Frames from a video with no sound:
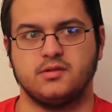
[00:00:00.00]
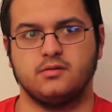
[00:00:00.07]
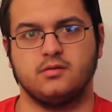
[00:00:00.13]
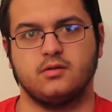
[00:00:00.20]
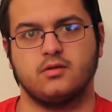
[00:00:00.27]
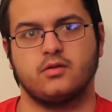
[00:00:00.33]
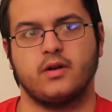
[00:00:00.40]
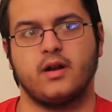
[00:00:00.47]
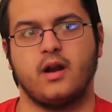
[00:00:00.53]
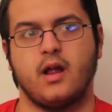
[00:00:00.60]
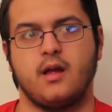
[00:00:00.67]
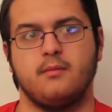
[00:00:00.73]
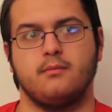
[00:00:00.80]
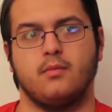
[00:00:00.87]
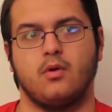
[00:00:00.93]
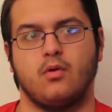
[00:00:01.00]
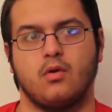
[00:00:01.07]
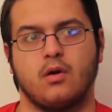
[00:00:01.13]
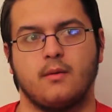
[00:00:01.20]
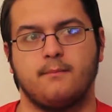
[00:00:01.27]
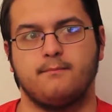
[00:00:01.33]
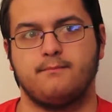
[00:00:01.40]
to create a
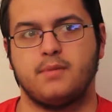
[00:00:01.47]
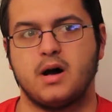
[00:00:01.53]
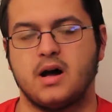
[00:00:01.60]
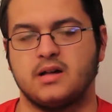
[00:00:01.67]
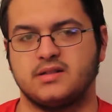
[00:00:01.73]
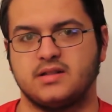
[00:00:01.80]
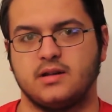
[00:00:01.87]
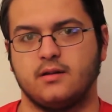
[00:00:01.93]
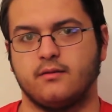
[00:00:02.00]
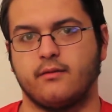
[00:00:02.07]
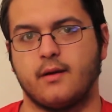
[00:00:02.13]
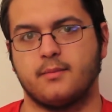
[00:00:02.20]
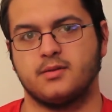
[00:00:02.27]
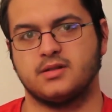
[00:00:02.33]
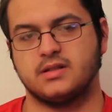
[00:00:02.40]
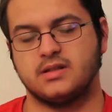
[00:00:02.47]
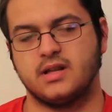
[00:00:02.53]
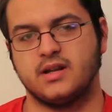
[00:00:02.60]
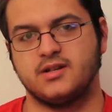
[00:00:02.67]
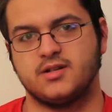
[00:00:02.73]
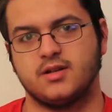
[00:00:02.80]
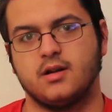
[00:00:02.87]
more positive
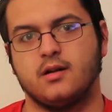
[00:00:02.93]
representation